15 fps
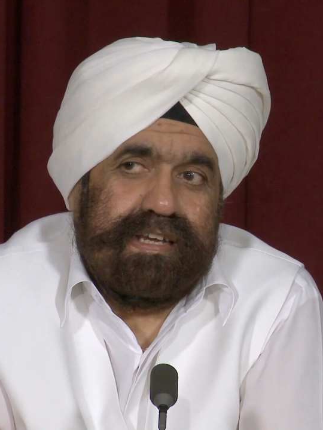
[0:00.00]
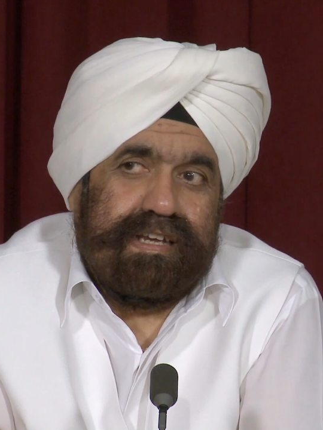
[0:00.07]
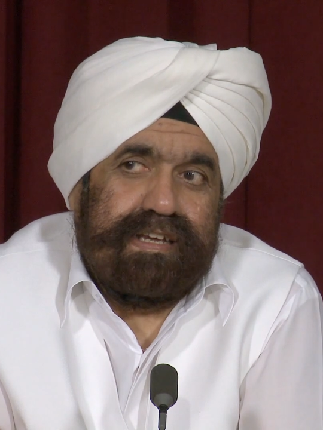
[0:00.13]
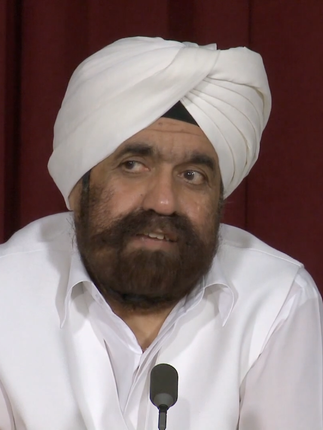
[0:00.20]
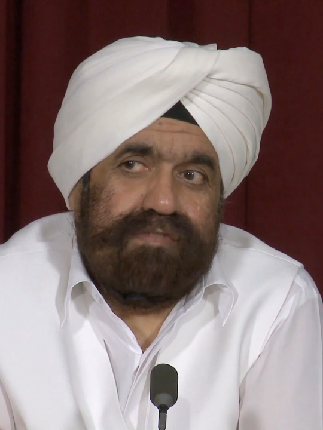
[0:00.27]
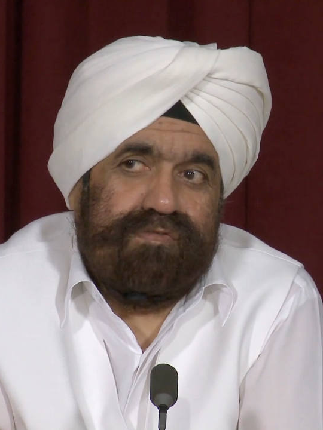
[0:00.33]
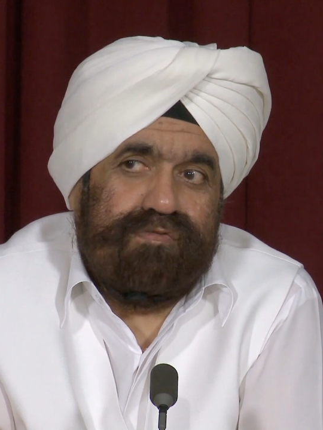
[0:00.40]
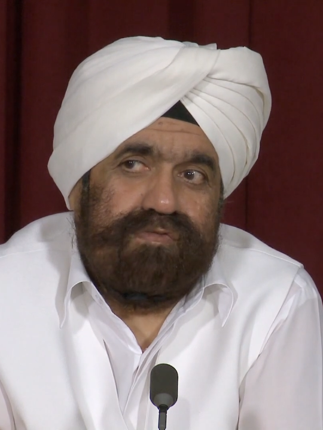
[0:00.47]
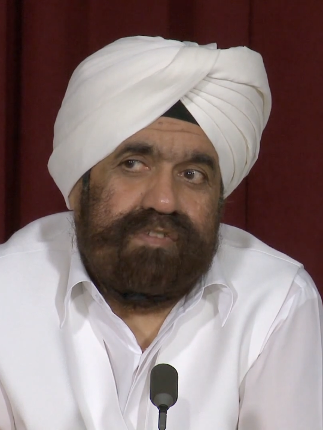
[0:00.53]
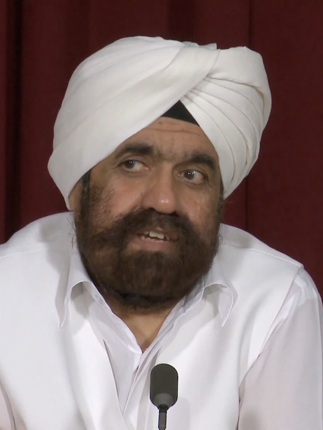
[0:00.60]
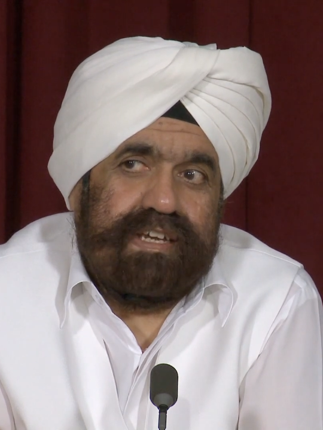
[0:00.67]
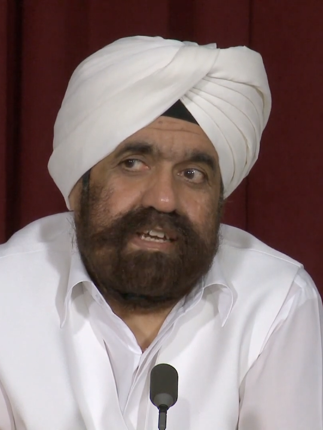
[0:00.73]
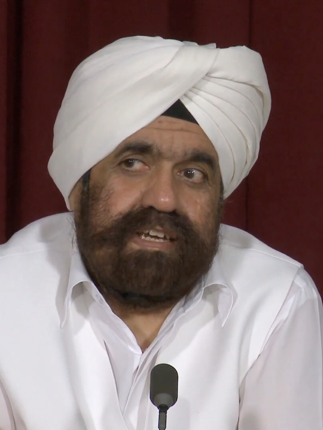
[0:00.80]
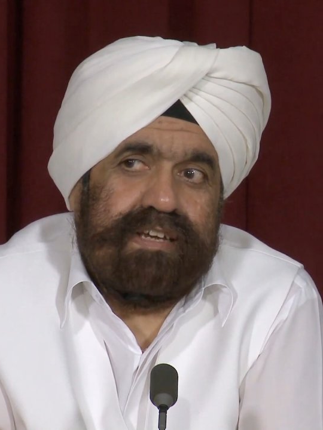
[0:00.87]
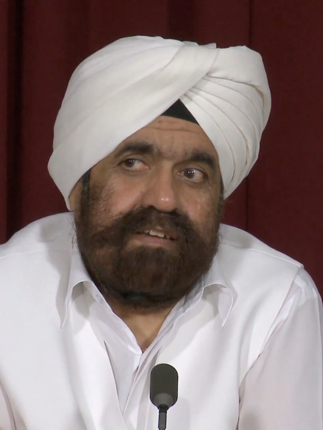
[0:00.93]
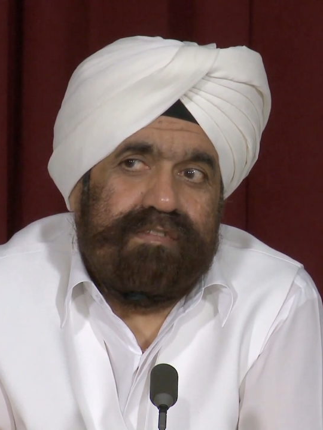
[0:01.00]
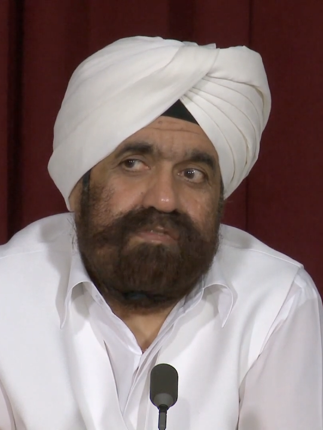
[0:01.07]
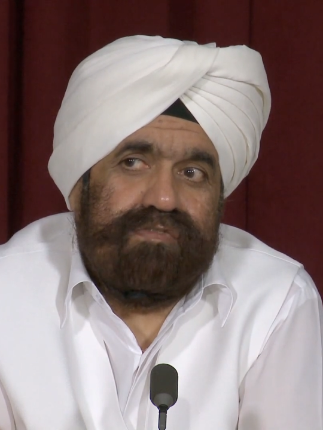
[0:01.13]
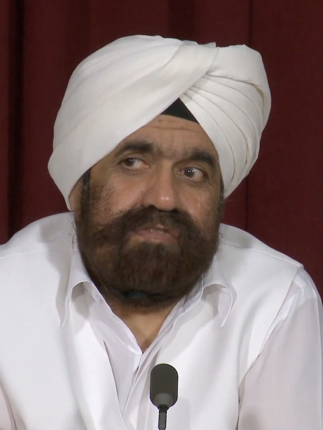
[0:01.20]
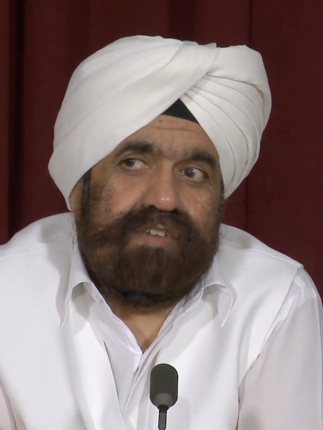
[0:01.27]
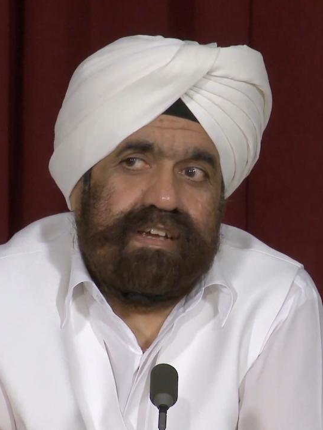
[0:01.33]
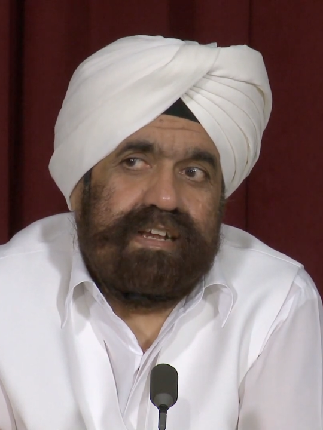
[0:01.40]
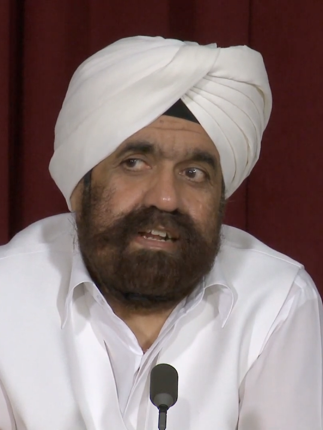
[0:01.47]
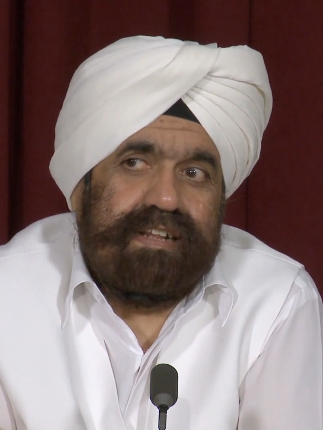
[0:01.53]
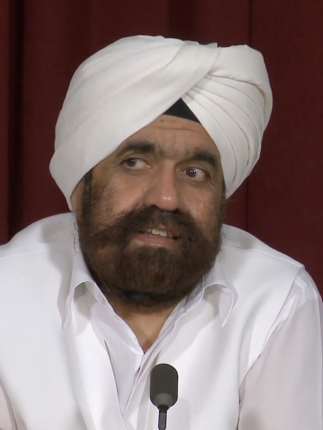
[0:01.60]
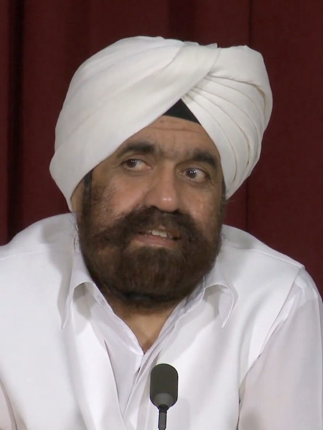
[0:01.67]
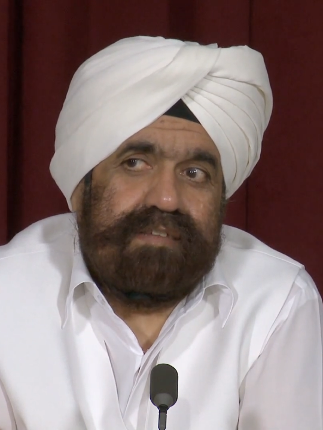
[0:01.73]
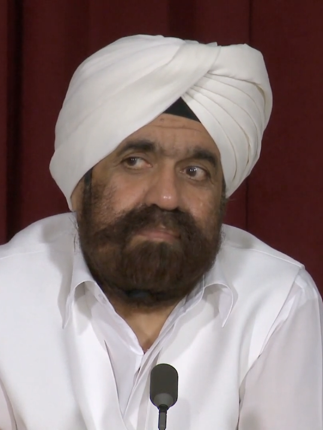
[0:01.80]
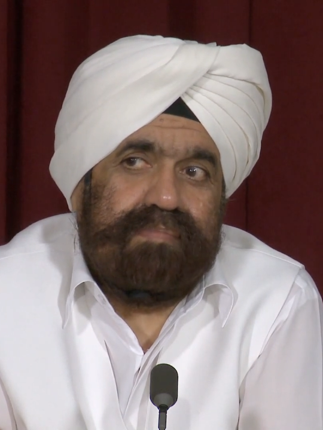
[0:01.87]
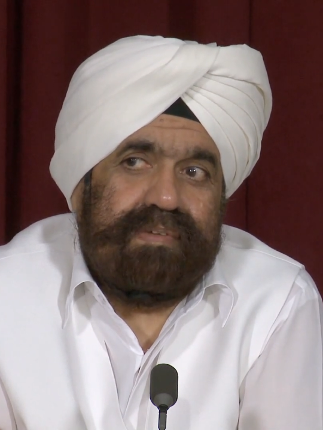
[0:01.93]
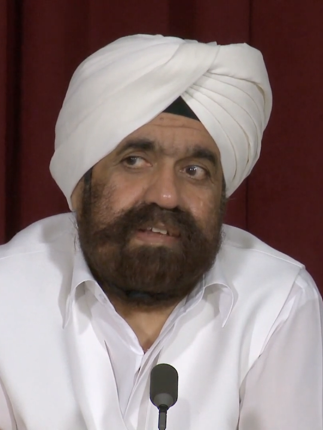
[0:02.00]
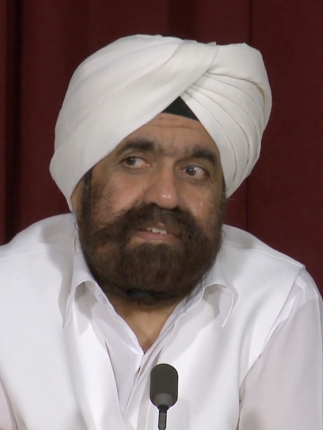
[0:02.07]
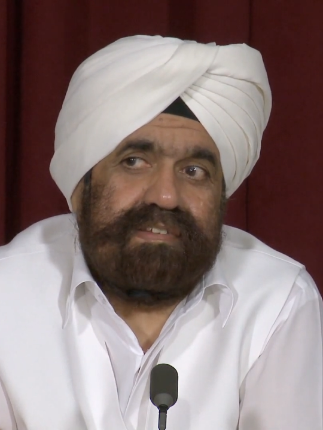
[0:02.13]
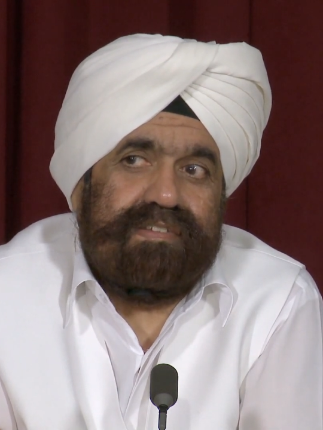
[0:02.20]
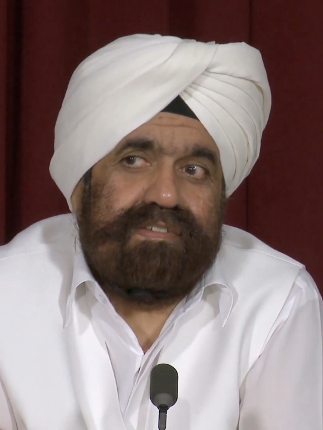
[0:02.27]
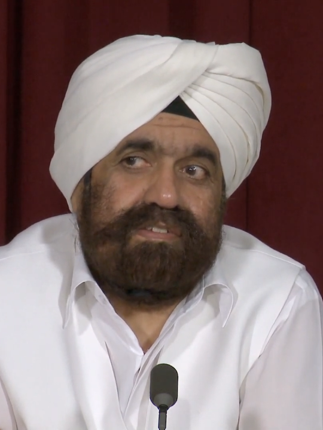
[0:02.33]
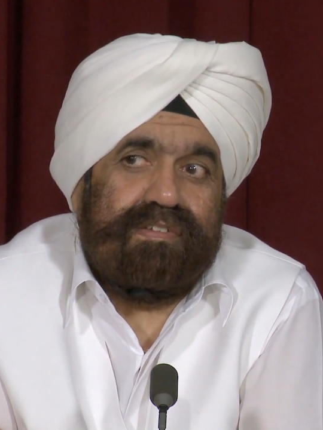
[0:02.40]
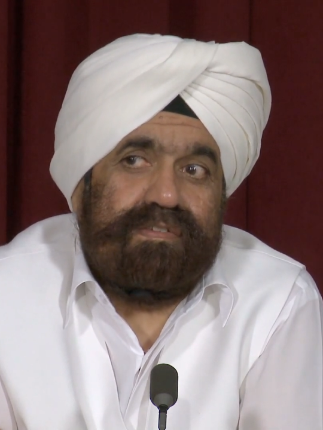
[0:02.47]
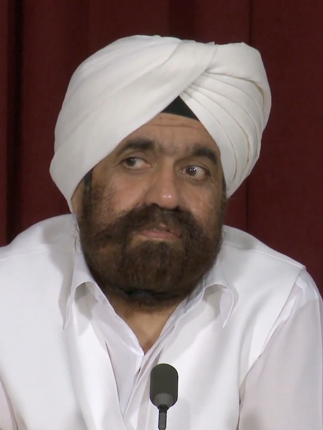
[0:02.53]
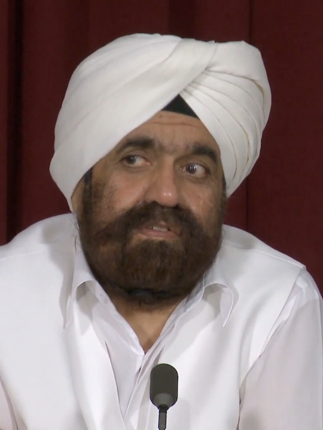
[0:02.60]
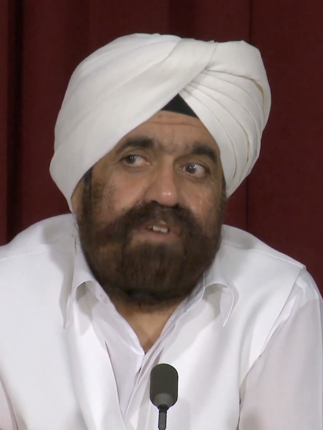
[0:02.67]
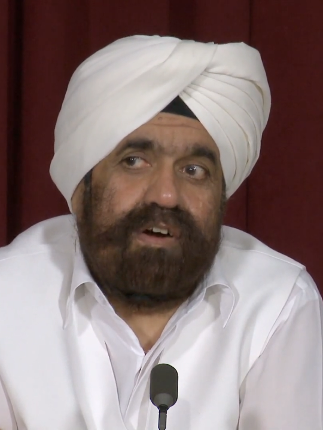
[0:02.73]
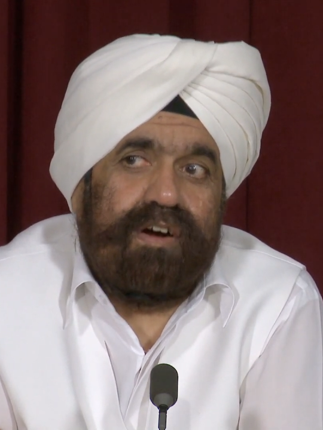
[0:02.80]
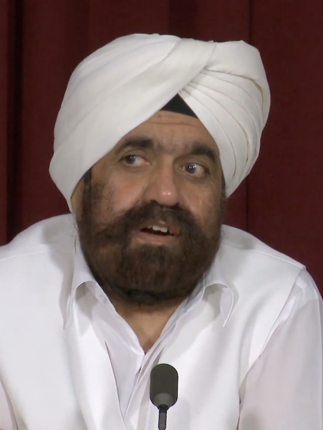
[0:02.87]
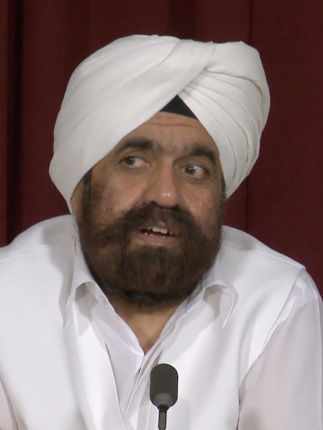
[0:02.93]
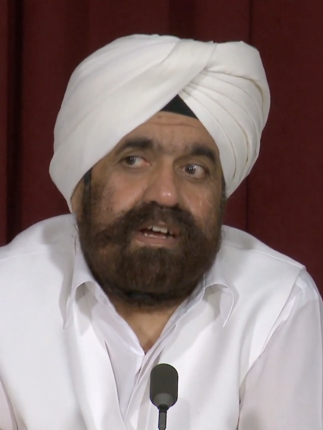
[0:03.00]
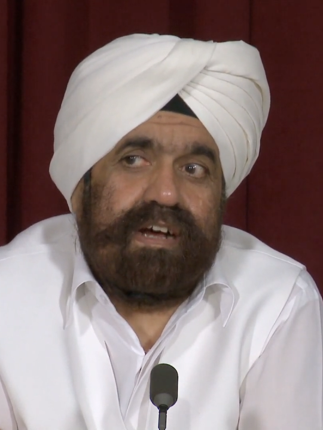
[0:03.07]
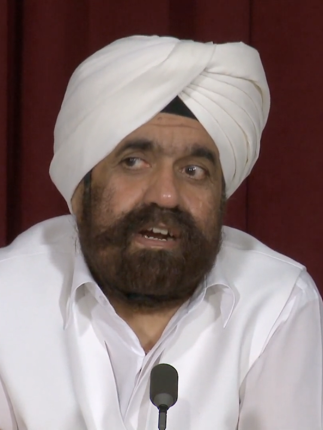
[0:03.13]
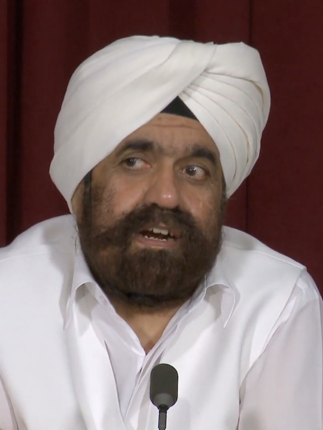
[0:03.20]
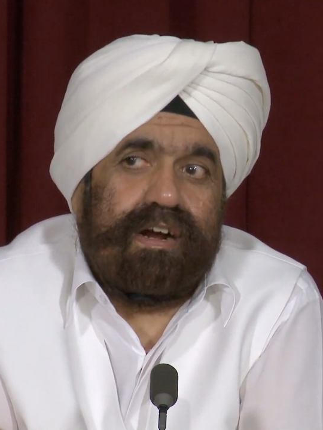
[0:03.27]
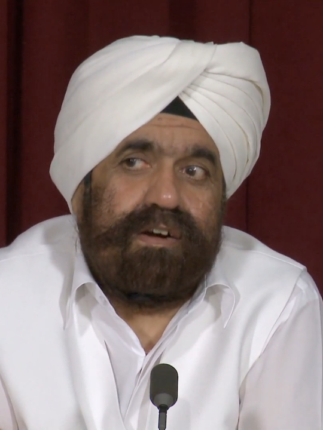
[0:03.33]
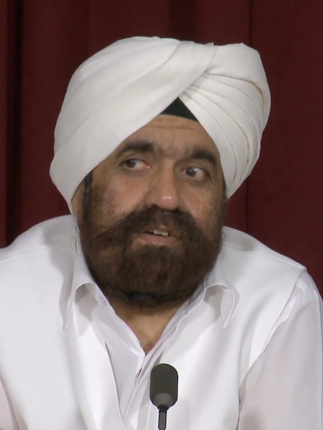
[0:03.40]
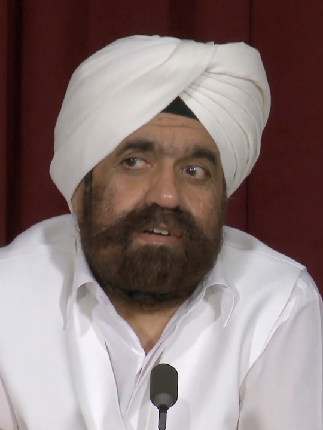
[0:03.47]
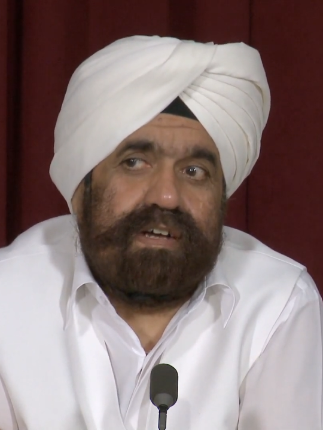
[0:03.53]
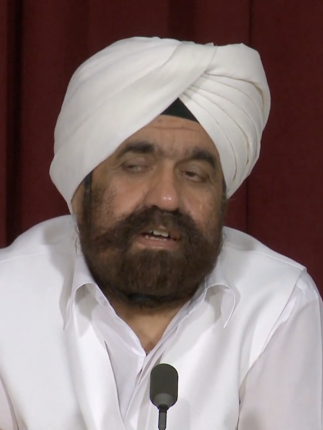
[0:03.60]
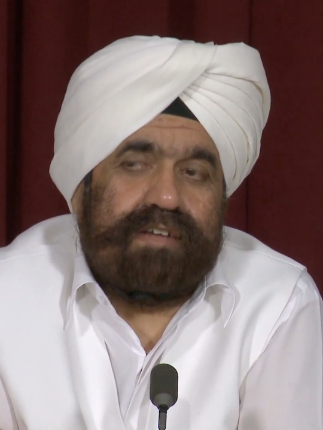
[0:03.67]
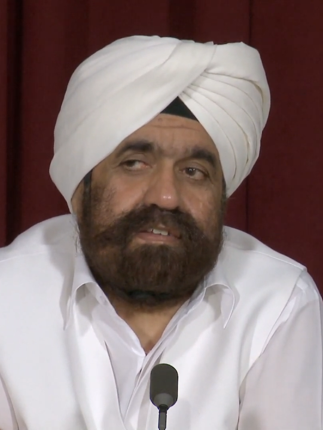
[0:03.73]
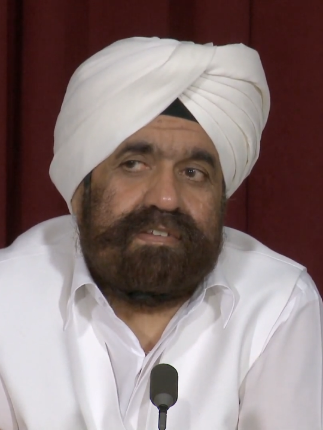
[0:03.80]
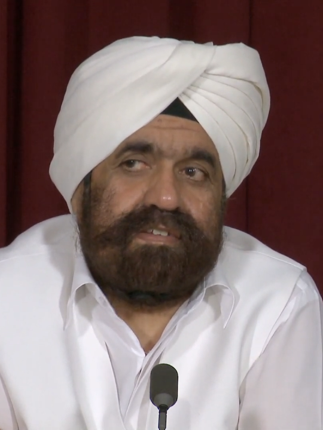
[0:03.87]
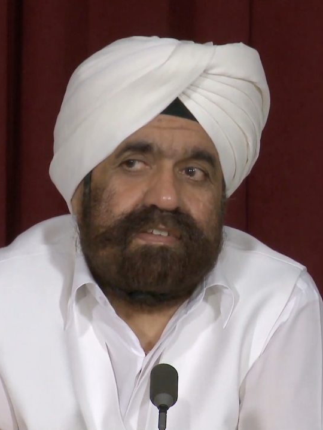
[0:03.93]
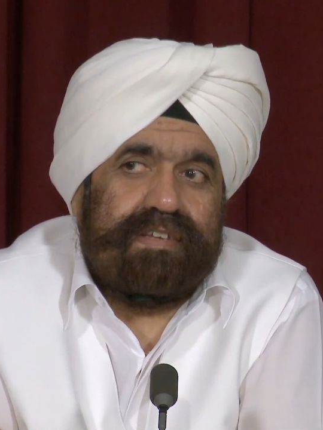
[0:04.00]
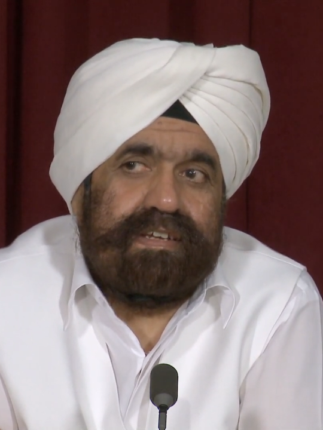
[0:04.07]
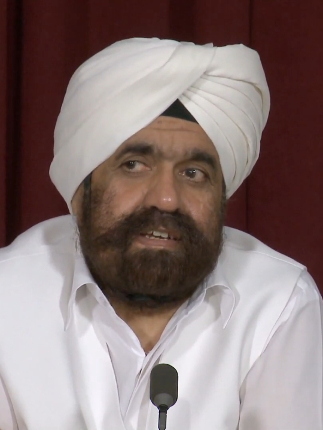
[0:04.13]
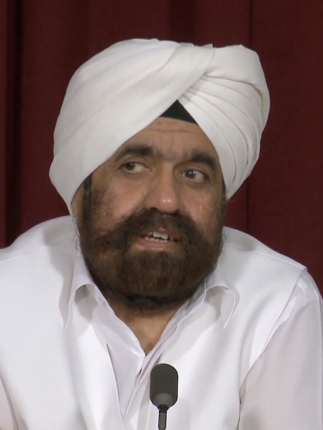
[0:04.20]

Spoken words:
if we feel the presence of God around us,